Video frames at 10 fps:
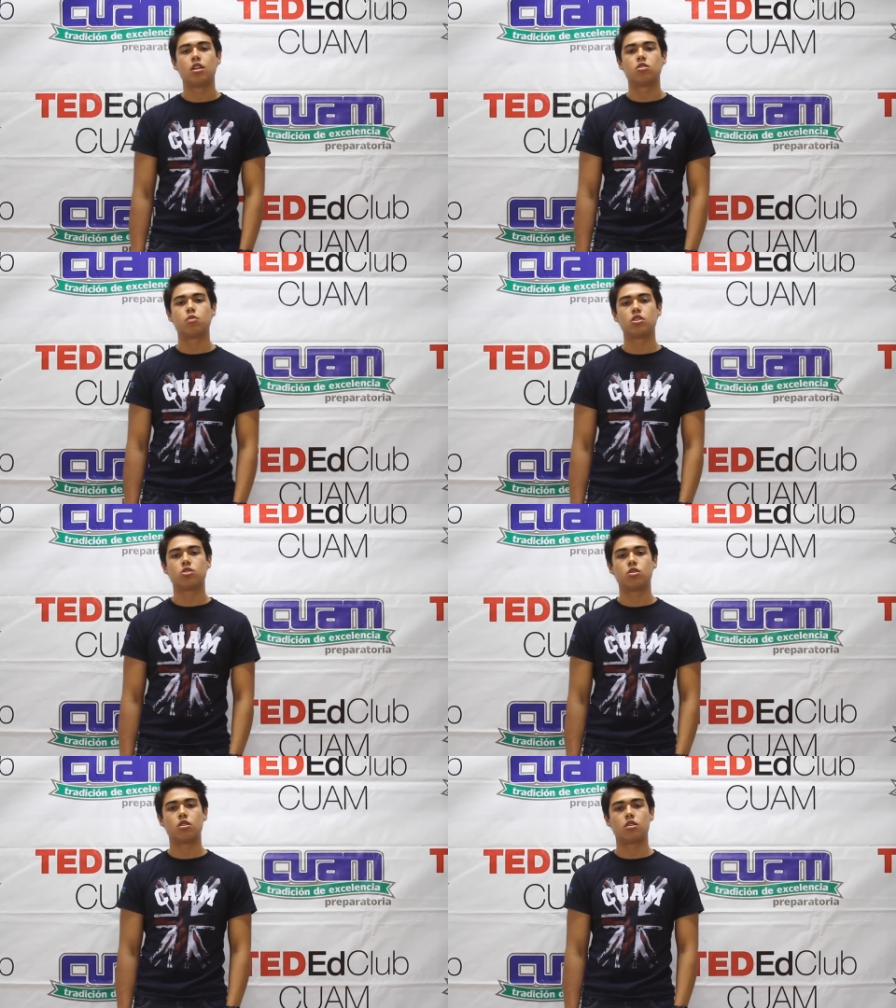to make
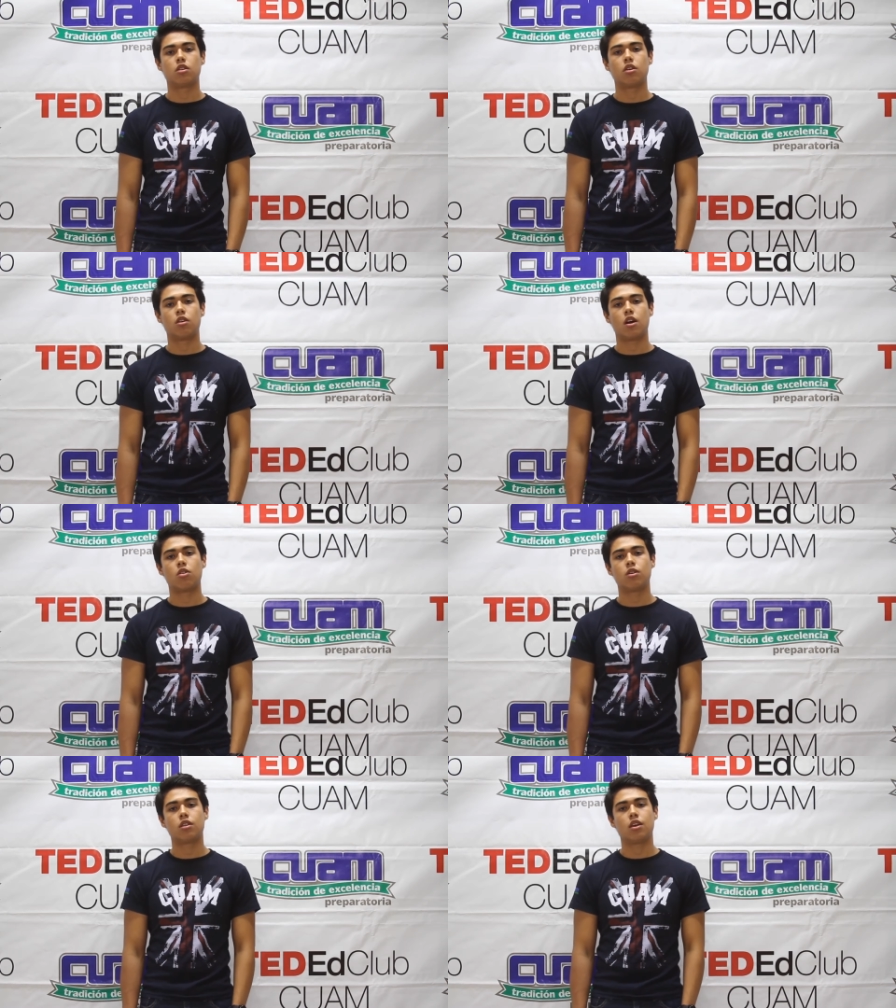sure there
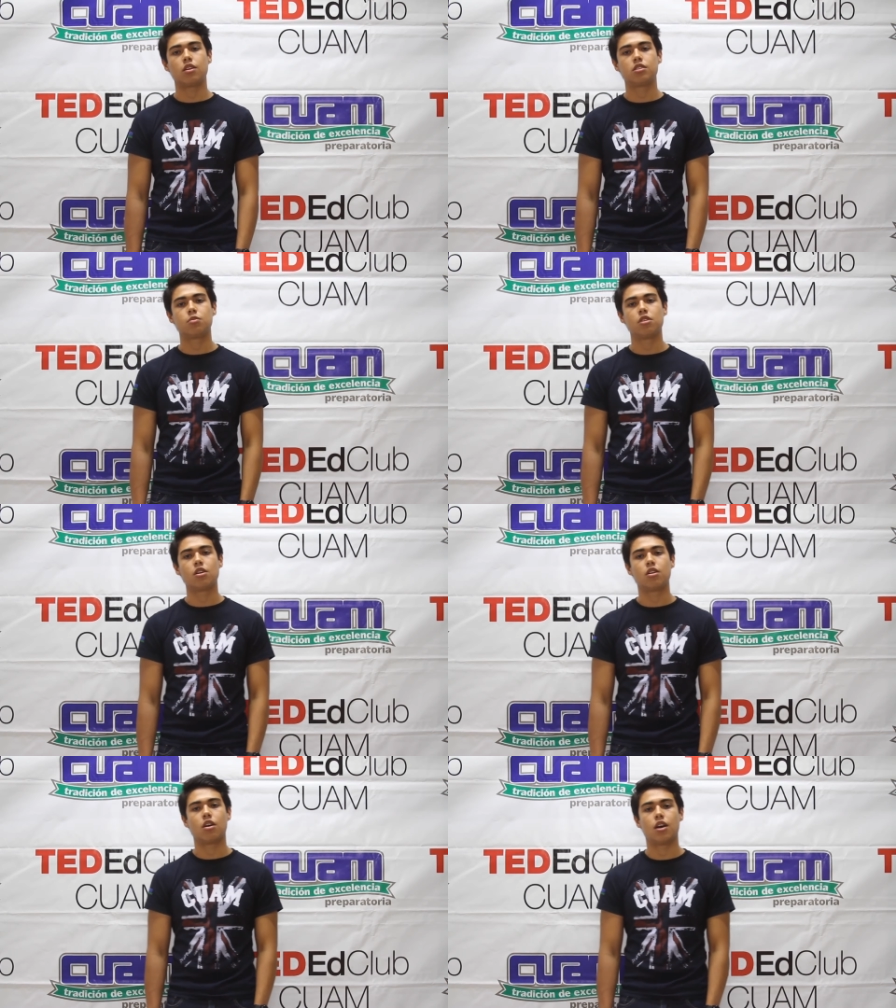aren't any
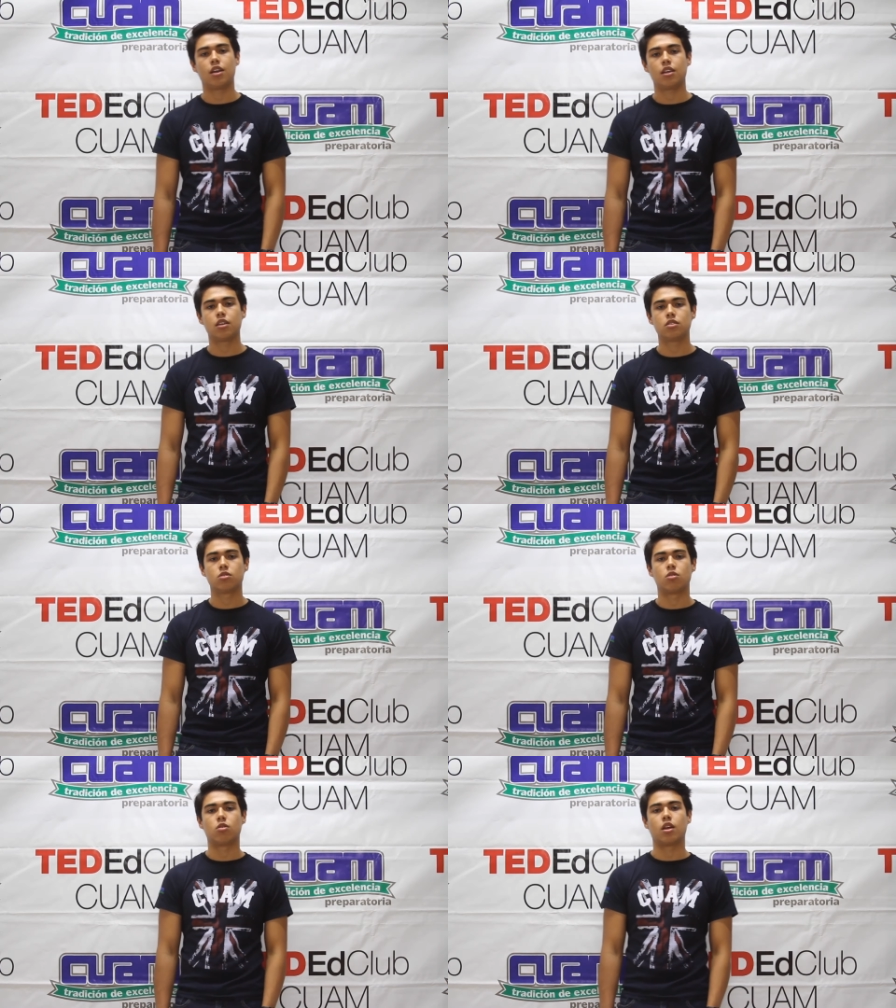similar ideas
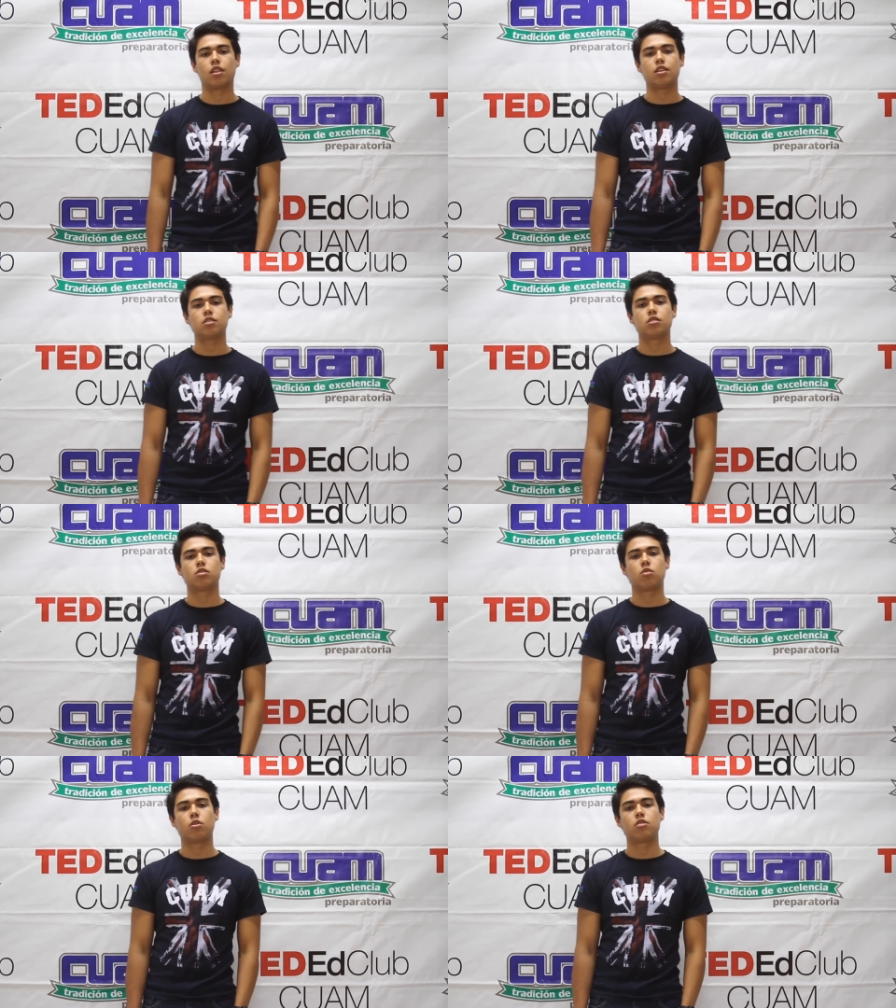or at least
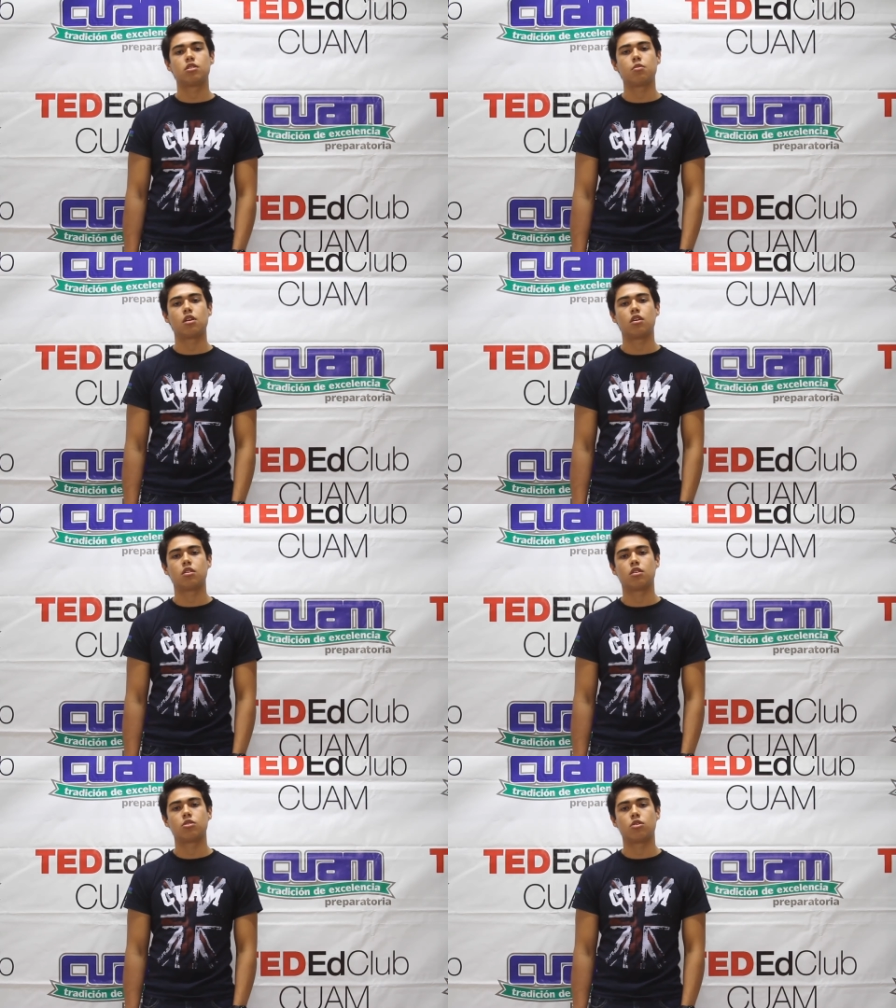not very
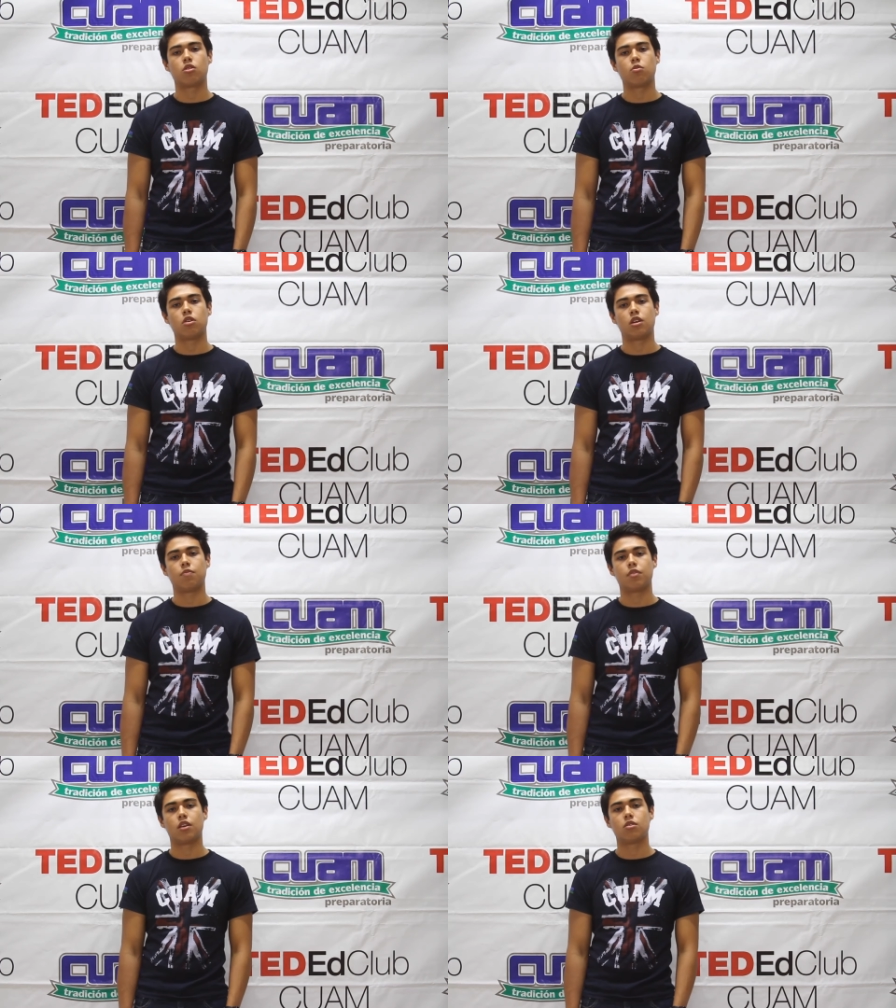similar near your
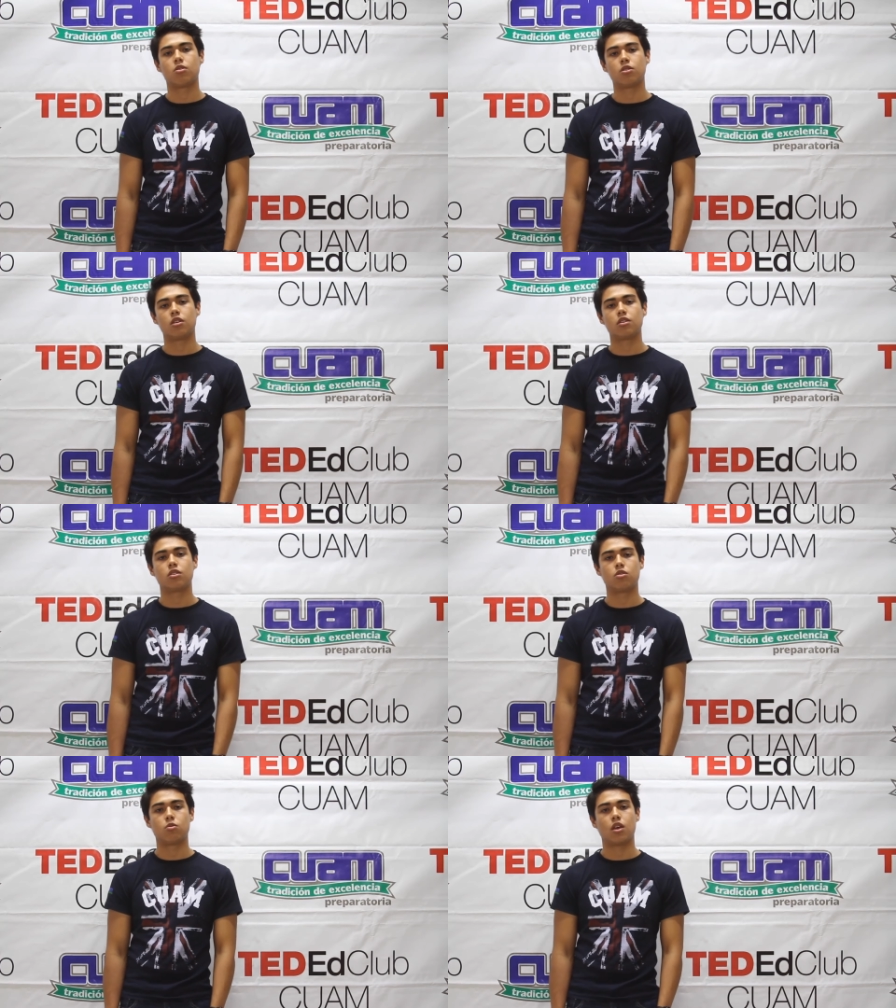community in order
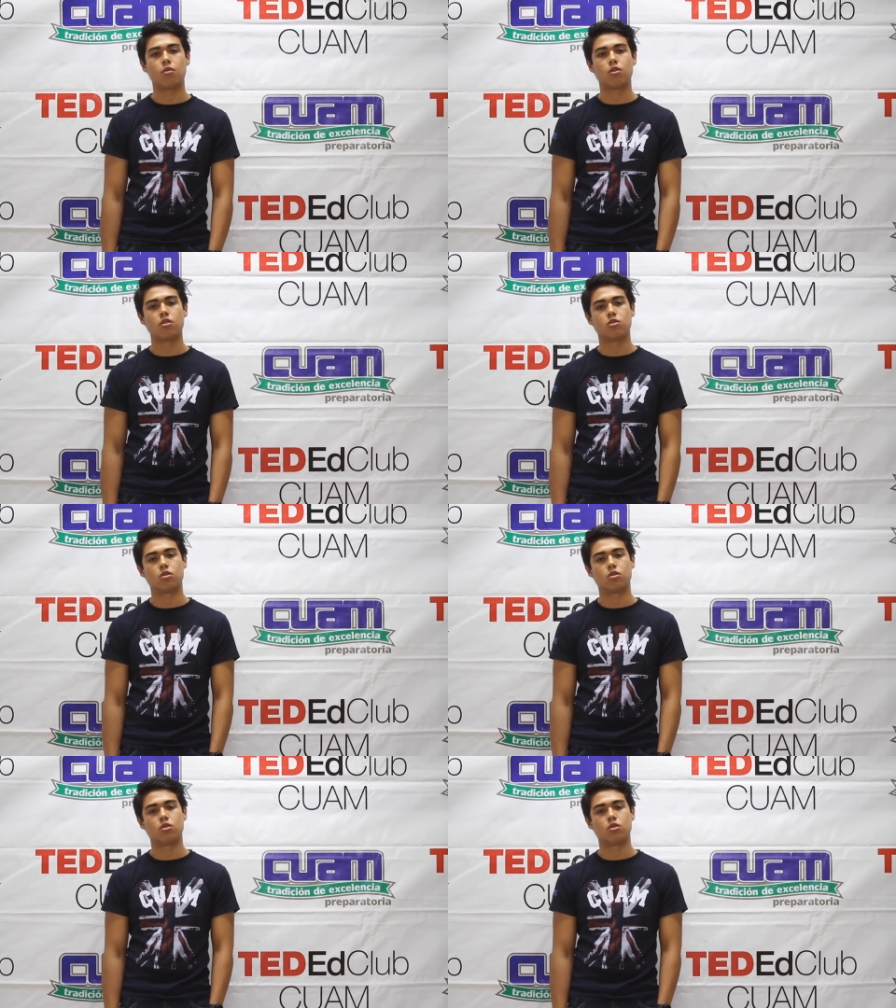to be able to